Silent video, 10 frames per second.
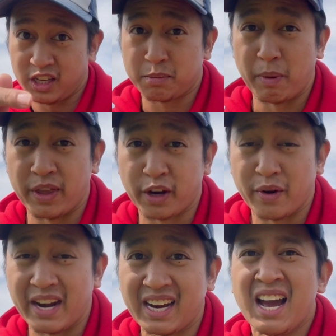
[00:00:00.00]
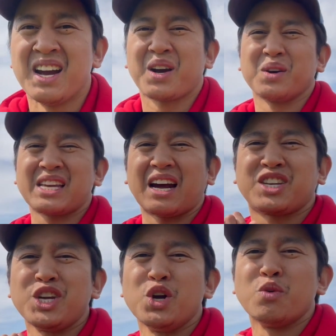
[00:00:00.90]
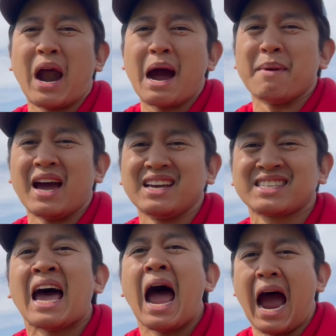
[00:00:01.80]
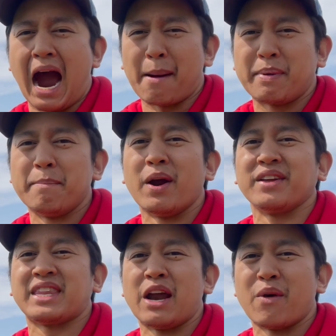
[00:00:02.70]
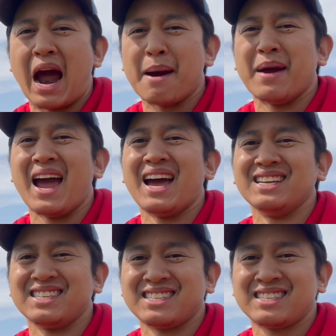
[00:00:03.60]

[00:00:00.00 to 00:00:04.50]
This birthday greeting goes out to you, Ramez. Happy birthday, Ramez.